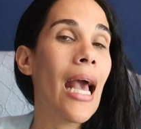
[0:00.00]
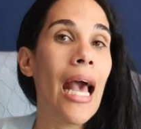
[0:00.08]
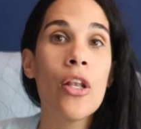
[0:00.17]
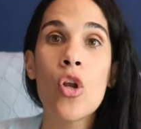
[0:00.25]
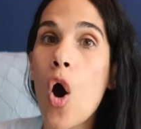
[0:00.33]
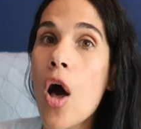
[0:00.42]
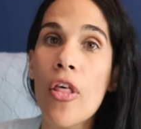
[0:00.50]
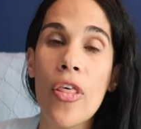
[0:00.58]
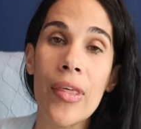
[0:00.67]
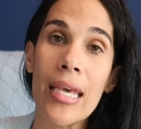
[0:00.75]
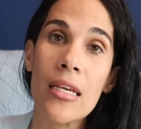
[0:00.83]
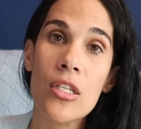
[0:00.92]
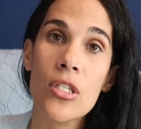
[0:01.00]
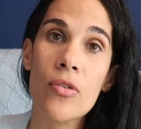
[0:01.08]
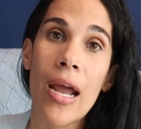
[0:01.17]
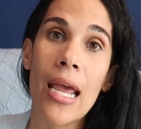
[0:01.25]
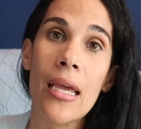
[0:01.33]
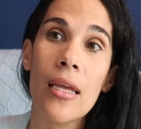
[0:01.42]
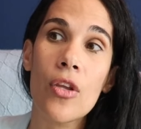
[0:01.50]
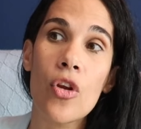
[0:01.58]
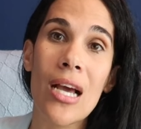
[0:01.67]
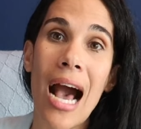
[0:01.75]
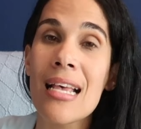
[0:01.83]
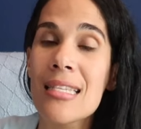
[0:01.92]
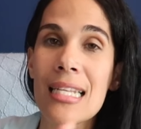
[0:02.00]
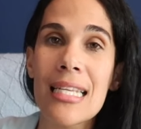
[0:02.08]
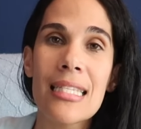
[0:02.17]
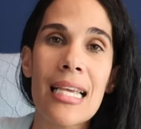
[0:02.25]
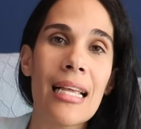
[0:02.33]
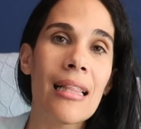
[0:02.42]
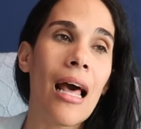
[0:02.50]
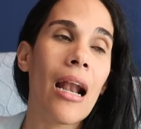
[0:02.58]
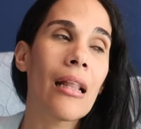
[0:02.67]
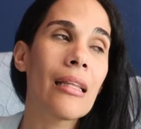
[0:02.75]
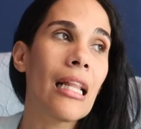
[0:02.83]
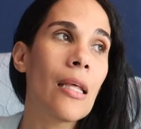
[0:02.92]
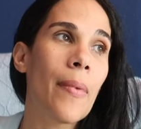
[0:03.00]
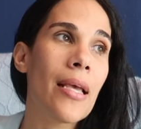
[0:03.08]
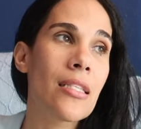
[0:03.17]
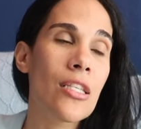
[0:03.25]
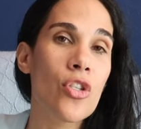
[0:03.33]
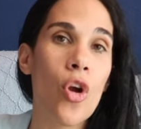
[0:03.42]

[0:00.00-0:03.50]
and all the things, right? You're constantly seeing that on a daily basis.